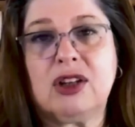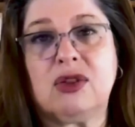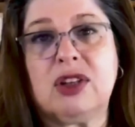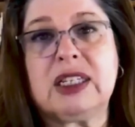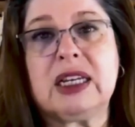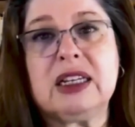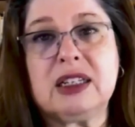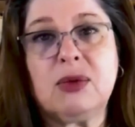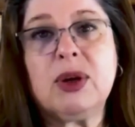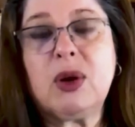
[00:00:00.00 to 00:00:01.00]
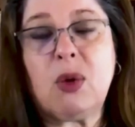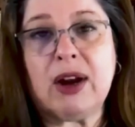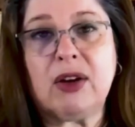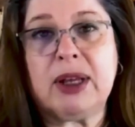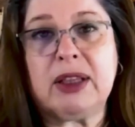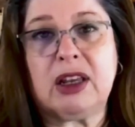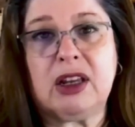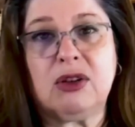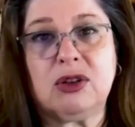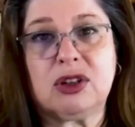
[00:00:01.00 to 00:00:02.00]
So this is a requirement
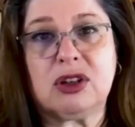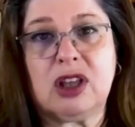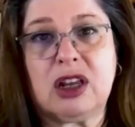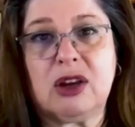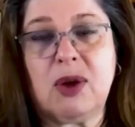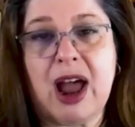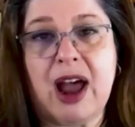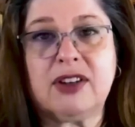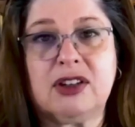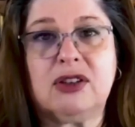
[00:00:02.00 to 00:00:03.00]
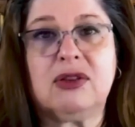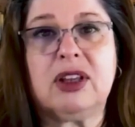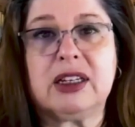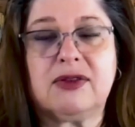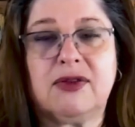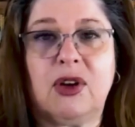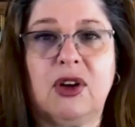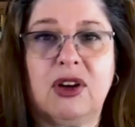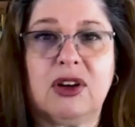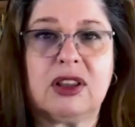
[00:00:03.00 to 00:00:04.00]
that you have to do this
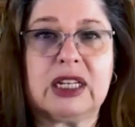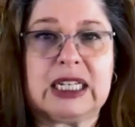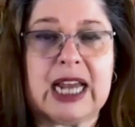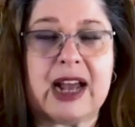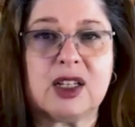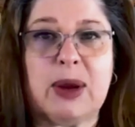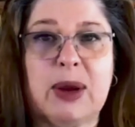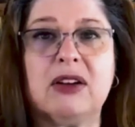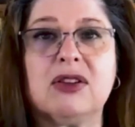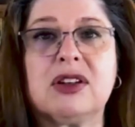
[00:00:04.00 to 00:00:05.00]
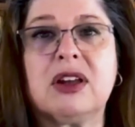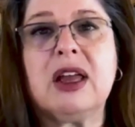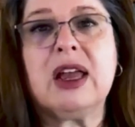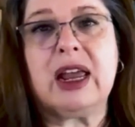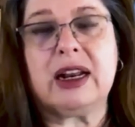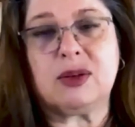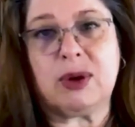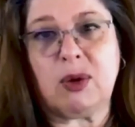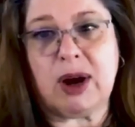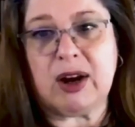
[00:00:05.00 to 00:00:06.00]
for the taxpayers, and
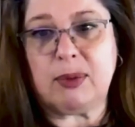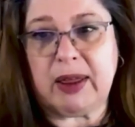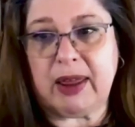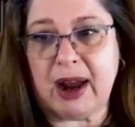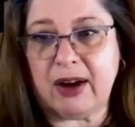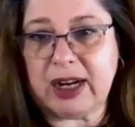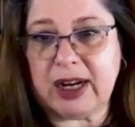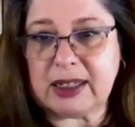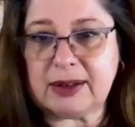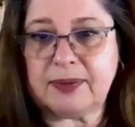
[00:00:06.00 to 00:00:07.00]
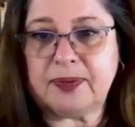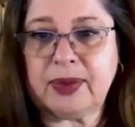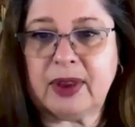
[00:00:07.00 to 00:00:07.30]
it's required by the IRS.